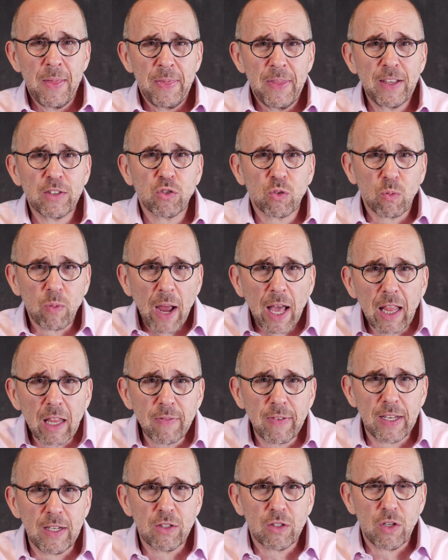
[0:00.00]
that's
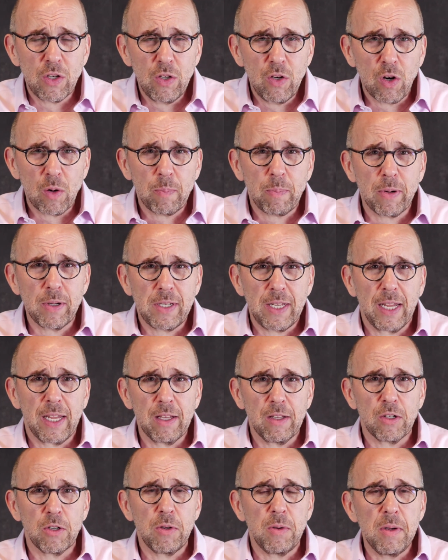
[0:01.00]
relevant to your
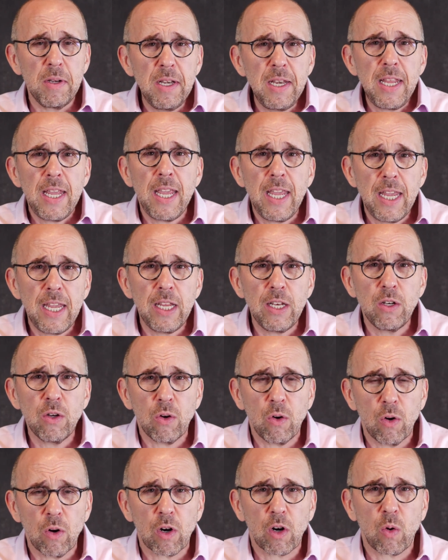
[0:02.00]
particular need
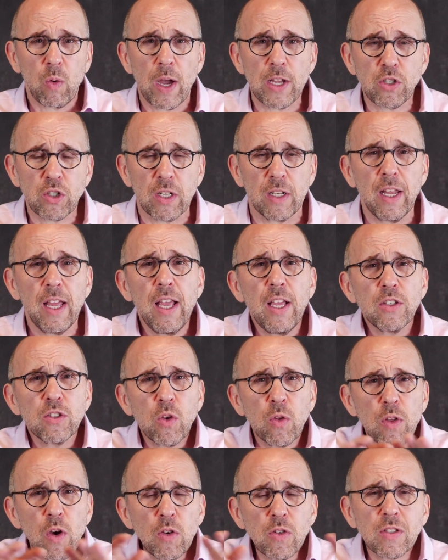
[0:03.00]
or question.
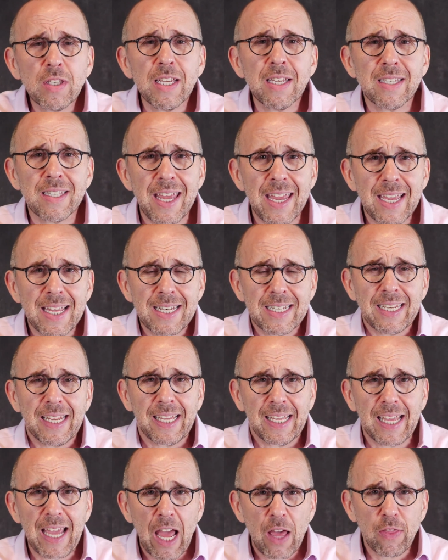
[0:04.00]
So those things taken
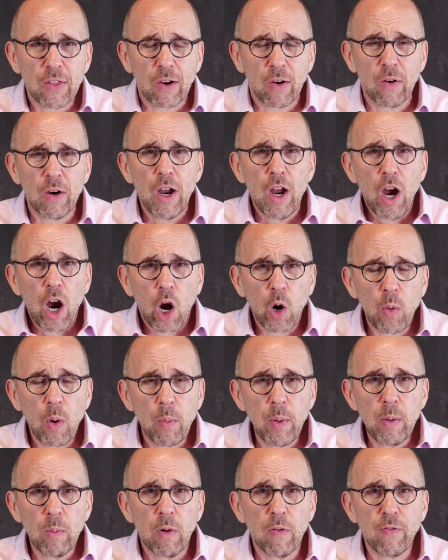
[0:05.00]
together are
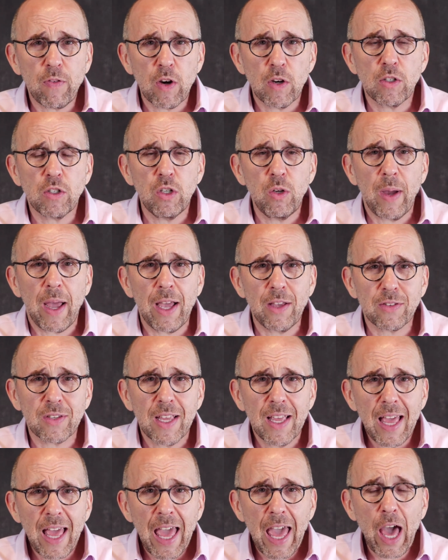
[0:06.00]
what we refer to as
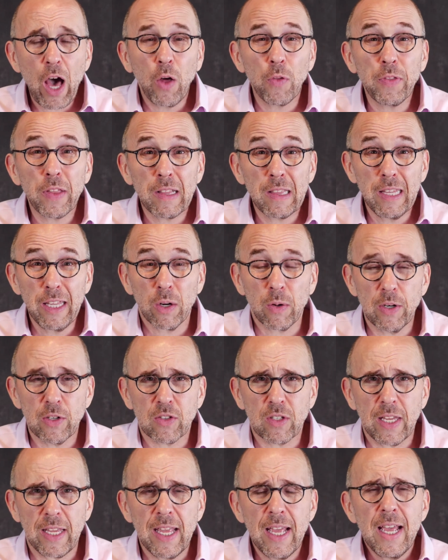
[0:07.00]
health
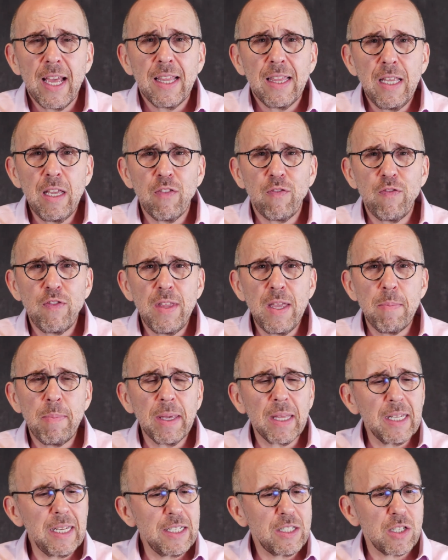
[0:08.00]
literacy. The
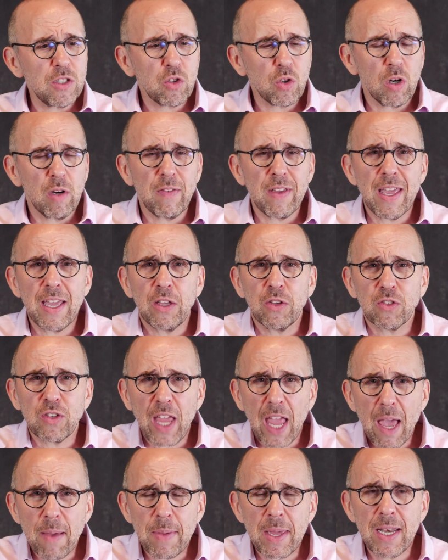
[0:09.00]
ability to sort of
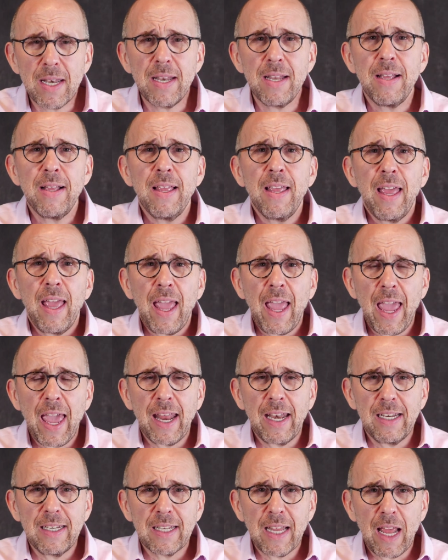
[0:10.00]
examine
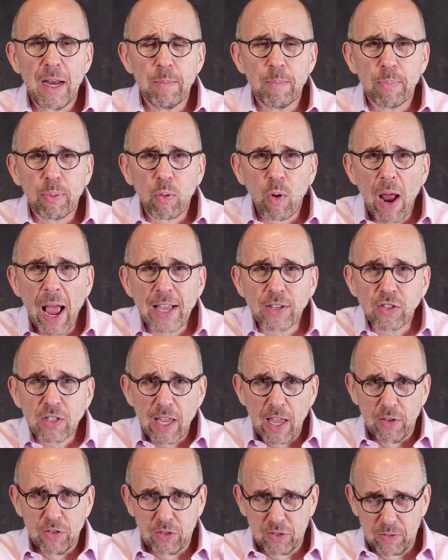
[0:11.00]
and
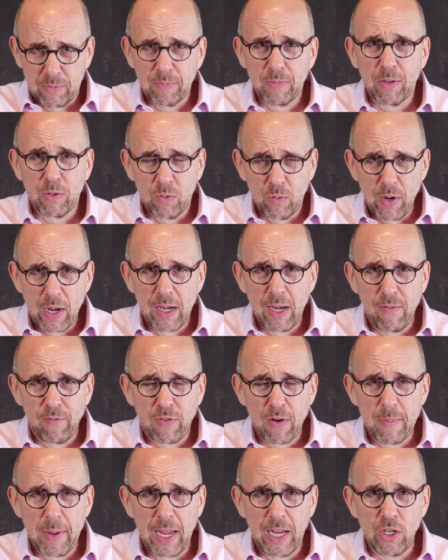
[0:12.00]
process written
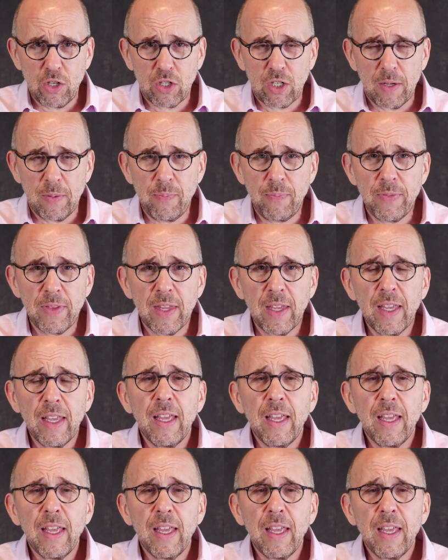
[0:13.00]
information